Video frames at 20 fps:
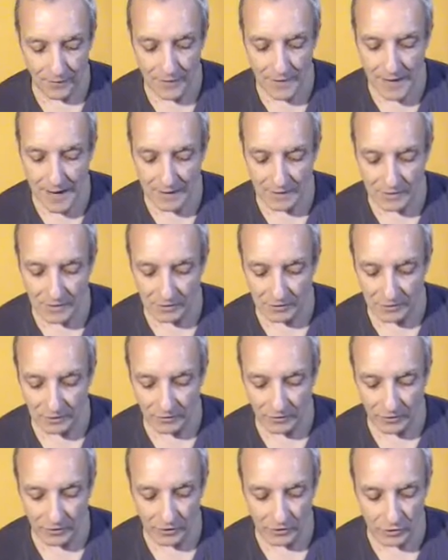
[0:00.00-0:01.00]
they enter
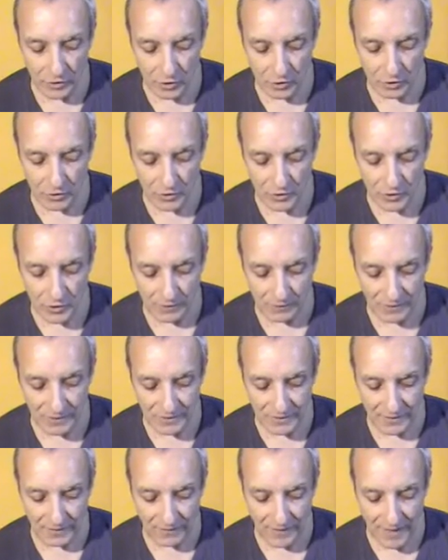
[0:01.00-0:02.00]
into the course of the
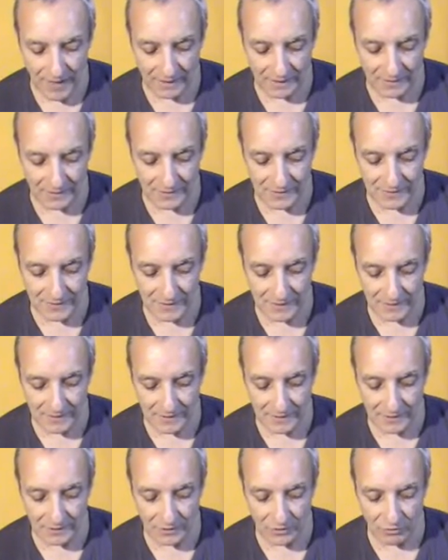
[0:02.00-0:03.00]
Tathagata's
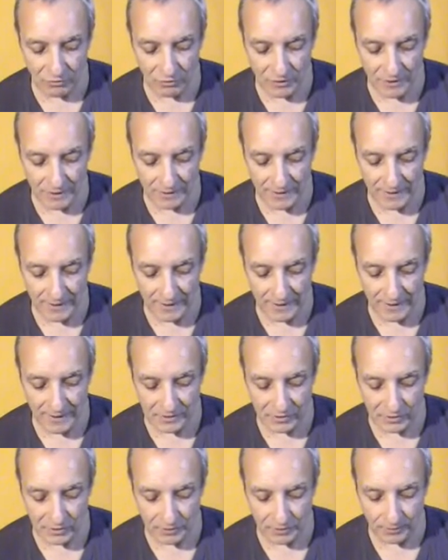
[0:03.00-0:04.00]
inner
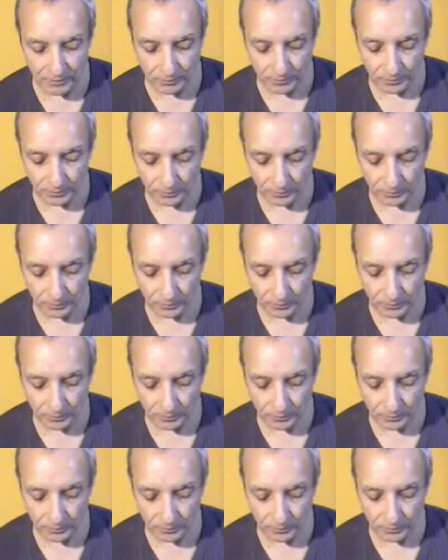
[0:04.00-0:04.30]
realization,